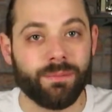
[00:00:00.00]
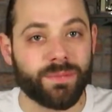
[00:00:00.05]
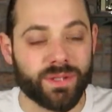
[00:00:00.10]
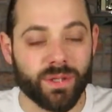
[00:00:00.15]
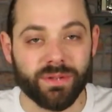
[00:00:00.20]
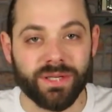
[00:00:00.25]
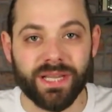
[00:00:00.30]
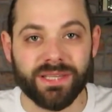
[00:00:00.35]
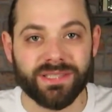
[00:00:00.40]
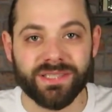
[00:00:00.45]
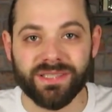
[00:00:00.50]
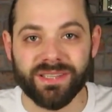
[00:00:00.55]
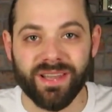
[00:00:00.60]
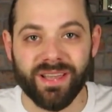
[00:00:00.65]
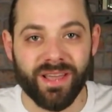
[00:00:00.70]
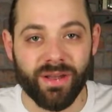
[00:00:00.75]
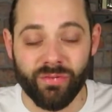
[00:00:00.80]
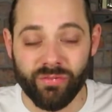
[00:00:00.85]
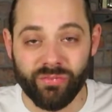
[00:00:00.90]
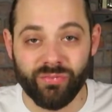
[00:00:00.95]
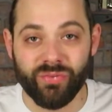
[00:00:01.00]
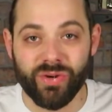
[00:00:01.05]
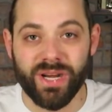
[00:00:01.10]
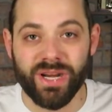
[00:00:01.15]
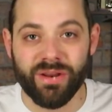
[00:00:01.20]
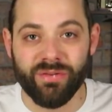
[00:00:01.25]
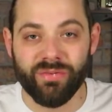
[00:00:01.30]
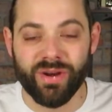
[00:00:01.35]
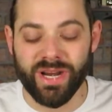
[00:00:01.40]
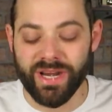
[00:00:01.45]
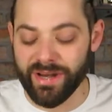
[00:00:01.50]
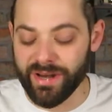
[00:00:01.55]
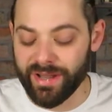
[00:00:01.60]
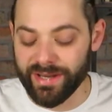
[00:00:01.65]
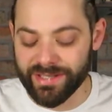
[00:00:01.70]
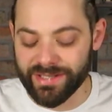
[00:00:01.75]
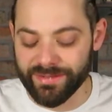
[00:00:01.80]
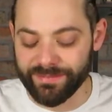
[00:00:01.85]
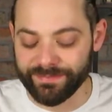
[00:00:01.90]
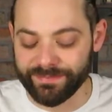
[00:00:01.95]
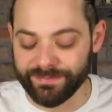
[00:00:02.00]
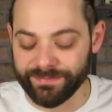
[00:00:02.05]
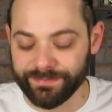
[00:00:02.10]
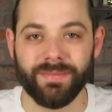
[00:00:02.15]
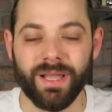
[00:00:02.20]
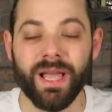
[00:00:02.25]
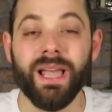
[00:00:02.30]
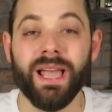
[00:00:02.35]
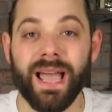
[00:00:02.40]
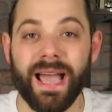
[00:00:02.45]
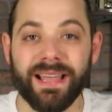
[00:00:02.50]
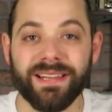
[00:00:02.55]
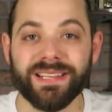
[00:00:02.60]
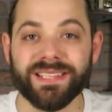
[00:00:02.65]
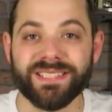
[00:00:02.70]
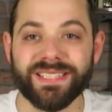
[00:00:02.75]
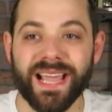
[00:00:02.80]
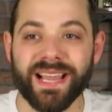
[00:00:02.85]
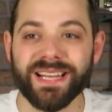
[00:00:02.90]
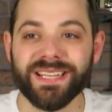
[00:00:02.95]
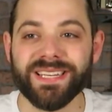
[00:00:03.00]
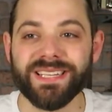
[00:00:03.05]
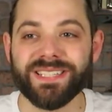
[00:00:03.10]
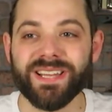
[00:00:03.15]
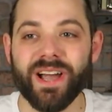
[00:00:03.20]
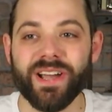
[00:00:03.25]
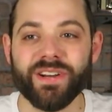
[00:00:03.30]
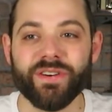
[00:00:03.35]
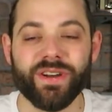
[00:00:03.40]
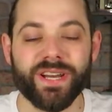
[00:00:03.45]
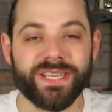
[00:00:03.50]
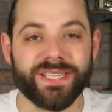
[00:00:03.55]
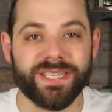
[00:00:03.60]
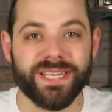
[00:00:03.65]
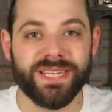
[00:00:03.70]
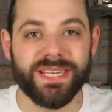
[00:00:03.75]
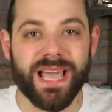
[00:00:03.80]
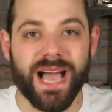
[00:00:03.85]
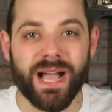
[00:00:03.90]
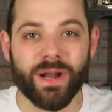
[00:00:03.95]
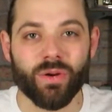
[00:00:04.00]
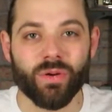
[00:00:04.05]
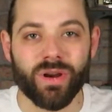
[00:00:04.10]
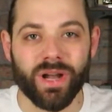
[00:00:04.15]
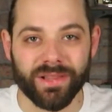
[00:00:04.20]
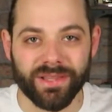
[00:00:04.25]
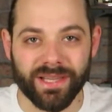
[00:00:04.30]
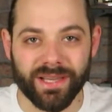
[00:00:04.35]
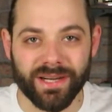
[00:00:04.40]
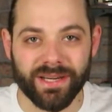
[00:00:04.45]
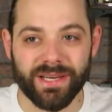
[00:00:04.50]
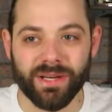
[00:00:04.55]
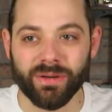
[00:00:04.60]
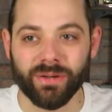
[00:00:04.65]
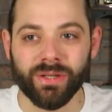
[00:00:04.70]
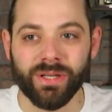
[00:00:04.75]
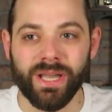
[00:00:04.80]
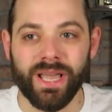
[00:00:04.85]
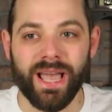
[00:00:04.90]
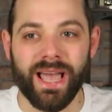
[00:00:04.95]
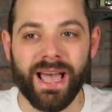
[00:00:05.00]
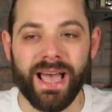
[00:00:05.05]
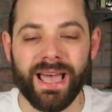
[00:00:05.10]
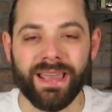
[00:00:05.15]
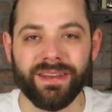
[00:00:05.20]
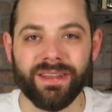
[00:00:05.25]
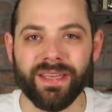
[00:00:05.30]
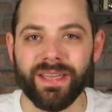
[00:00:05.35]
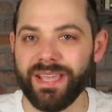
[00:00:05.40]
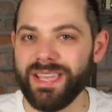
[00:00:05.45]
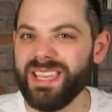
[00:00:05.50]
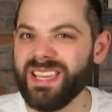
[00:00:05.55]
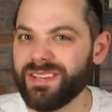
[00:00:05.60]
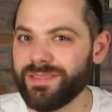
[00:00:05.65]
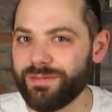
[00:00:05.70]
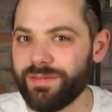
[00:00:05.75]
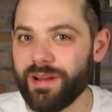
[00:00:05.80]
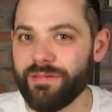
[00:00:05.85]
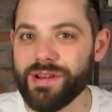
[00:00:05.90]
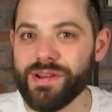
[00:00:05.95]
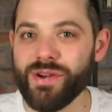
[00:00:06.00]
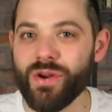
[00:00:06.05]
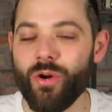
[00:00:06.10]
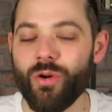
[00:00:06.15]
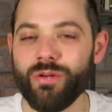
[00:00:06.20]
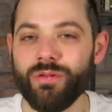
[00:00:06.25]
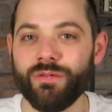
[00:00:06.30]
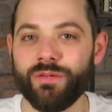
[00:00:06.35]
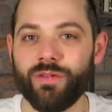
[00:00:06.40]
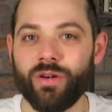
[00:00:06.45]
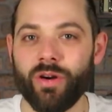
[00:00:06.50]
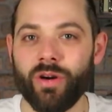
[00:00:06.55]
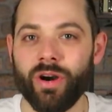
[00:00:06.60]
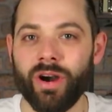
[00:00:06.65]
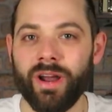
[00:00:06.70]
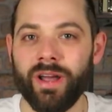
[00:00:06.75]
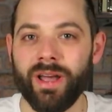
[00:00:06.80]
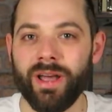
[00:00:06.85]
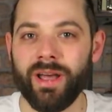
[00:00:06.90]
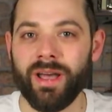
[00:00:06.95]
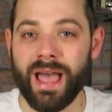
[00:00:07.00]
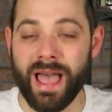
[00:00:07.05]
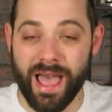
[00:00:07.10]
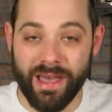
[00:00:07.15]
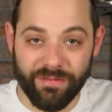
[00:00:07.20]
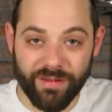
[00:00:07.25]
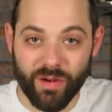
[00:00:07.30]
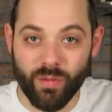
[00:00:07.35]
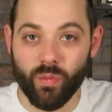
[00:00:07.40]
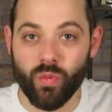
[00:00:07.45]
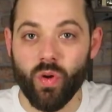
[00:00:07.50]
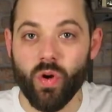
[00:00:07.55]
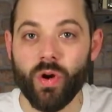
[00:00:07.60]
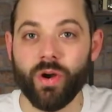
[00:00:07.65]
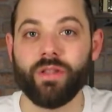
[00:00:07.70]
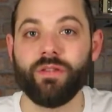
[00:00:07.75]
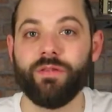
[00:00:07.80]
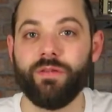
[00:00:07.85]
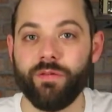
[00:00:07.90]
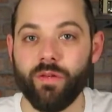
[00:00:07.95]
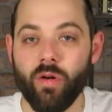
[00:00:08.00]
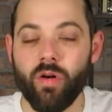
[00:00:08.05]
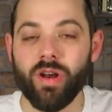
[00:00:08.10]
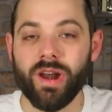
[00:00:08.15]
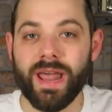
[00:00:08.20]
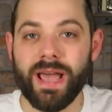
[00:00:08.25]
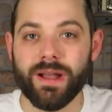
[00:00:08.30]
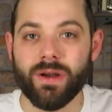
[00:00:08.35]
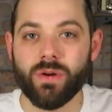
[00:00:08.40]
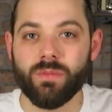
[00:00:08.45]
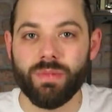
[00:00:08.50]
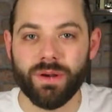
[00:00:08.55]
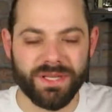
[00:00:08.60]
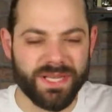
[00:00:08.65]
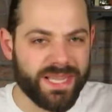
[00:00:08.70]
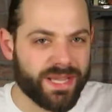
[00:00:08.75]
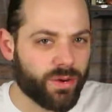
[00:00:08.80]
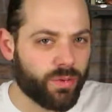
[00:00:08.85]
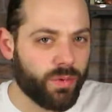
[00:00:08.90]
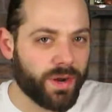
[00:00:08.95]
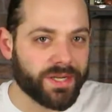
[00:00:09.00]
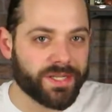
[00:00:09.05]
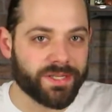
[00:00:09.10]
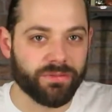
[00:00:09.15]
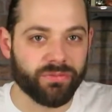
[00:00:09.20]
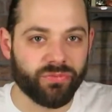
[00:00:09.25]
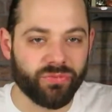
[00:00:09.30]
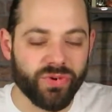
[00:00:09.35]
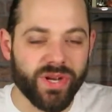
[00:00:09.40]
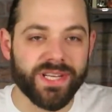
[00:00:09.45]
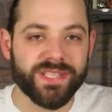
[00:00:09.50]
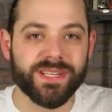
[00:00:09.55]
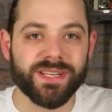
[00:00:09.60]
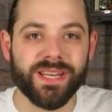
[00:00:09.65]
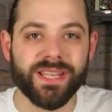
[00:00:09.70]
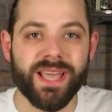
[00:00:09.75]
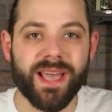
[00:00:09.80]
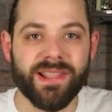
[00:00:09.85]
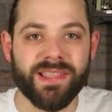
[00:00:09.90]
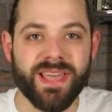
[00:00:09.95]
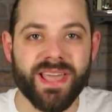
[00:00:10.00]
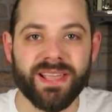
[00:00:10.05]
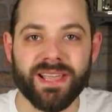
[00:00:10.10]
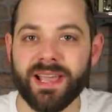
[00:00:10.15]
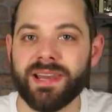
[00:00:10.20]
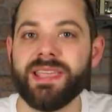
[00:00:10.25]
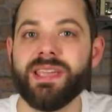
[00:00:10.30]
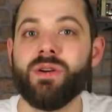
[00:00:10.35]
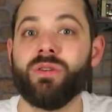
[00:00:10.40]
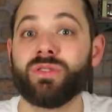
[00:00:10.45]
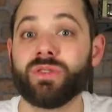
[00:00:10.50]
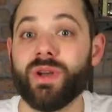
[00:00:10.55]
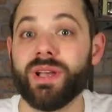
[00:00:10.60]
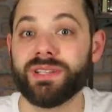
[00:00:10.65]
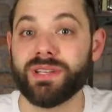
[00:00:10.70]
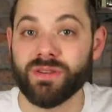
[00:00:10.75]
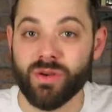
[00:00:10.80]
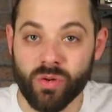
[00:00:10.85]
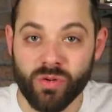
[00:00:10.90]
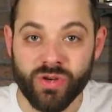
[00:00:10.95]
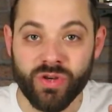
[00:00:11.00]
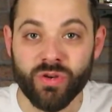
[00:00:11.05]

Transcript: So that's really nice. And the second designer is Thiago Catarino, and he's very known for having worked for LEGO, but he quit recently, I think, and he also has his own